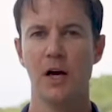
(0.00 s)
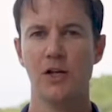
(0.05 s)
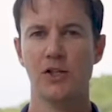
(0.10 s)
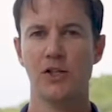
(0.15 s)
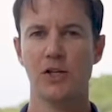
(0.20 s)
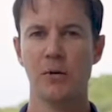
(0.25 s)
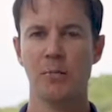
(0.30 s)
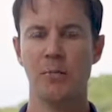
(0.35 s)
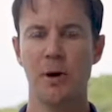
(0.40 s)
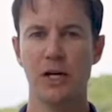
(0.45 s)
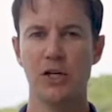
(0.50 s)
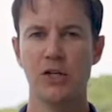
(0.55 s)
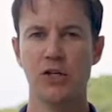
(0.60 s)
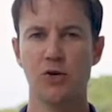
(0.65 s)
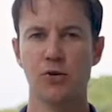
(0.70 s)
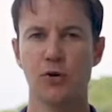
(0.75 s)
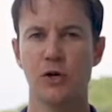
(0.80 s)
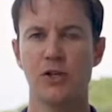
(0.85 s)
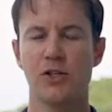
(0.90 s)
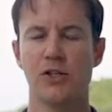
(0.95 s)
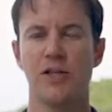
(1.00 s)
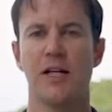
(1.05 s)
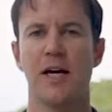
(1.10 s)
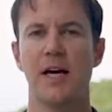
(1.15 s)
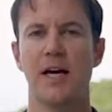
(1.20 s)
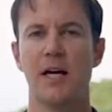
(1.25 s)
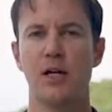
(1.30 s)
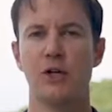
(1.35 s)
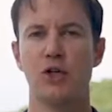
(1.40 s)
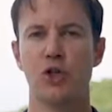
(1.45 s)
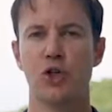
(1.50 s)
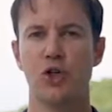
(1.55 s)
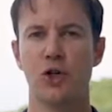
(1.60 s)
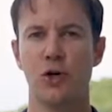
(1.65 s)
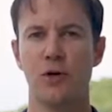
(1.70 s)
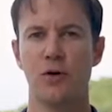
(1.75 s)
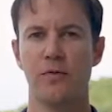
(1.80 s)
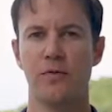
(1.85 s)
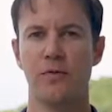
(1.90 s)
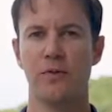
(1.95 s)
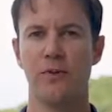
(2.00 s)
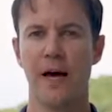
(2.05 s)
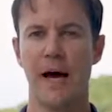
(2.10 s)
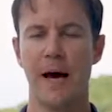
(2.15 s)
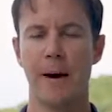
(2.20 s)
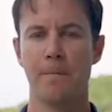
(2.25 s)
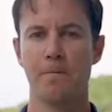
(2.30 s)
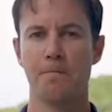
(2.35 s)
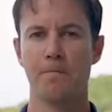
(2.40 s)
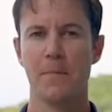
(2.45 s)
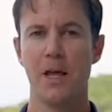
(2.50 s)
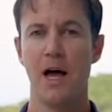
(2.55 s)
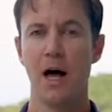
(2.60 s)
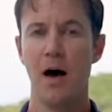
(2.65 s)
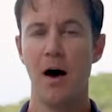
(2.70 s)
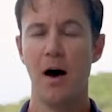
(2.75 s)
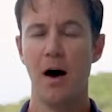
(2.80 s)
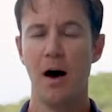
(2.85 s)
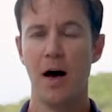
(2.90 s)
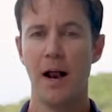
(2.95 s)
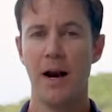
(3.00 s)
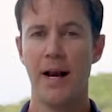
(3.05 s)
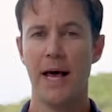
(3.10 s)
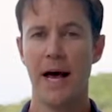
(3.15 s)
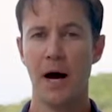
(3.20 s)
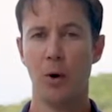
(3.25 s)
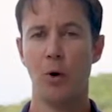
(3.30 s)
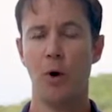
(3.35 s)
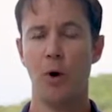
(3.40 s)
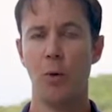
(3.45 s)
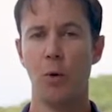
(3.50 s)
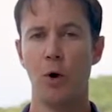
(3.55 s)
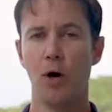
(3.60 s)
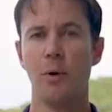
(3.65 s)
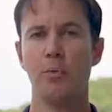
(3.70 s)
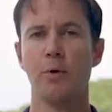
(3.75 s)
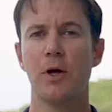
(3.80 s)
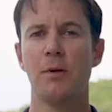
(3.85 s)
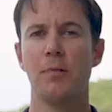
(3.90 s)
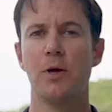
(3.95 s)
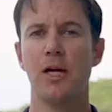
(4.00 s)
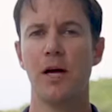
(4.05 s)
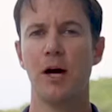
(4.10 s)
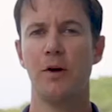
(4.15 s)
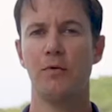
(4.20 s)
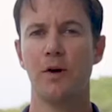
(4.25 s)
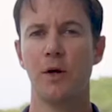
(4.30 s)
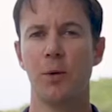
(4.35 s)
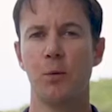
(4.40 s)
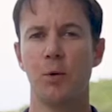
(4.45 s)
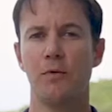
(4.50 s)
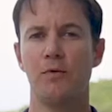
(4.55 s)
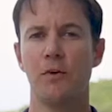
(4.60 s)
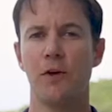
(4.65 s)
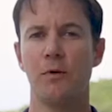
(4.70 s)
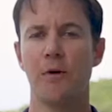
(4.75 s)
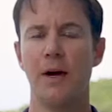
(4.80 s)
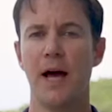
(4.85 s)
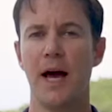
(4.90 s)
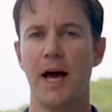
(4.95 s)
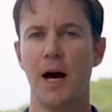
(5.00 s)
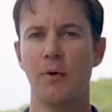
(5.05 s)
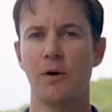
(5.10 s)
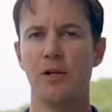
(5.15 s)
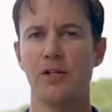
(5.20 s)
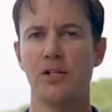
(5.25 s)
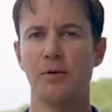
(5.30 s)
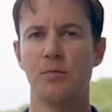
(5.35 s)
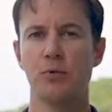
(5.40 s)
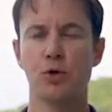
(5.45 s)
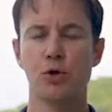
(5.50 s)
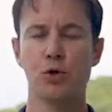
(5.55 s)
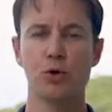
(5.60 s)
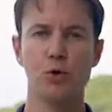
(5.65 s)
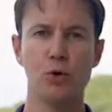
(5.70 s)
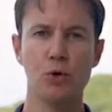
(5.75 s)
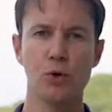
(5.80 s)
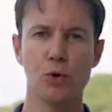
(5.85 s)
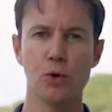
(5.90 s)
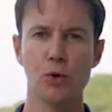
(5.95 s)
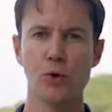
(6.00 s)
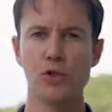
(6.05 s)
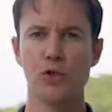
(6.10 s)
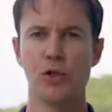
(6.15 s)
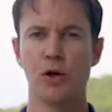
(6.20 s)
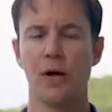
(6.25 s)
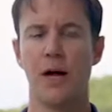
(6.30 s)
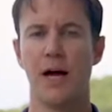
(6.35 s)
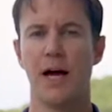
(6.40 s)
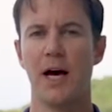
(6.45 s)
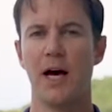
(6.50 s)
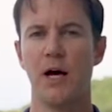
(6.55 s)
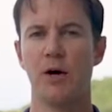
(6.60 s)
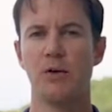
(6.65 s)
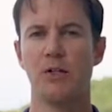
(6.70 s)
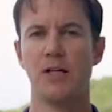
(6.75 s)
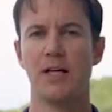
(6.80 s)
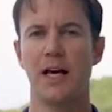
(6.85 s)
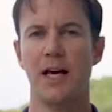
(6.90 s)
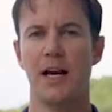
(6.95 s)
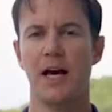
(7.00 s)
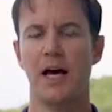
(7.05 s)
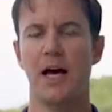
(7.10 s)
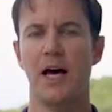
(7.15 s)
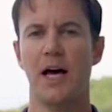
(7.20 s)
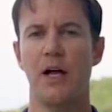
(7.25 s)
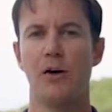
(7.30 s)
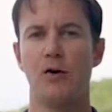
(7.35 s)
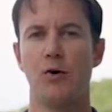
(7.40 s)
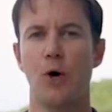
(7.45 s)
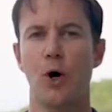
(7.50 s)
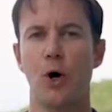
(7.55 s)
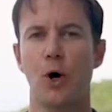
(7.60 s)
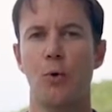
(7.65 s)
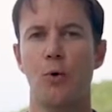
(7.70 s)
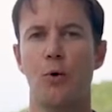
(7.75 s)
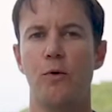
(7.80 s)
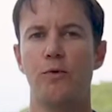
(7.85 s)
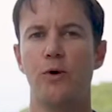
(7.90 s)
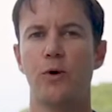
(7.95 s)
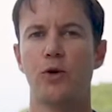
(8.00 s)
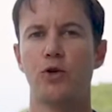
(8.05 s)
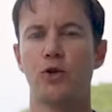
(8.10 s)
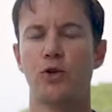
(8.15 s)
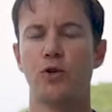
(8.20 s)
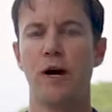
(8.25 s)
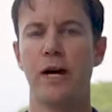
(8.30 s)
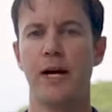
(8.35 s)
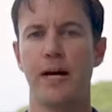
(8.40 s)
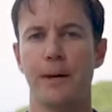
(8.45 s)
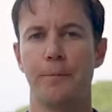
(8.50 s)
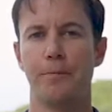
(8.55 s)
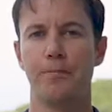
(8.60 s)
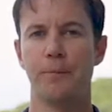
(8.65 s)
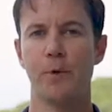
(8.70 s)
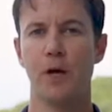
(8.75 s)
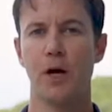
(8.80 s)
So make sure you stay tuned for that. Now, what I'm going to be covering with you now is some tools on how to get ahead with your trading.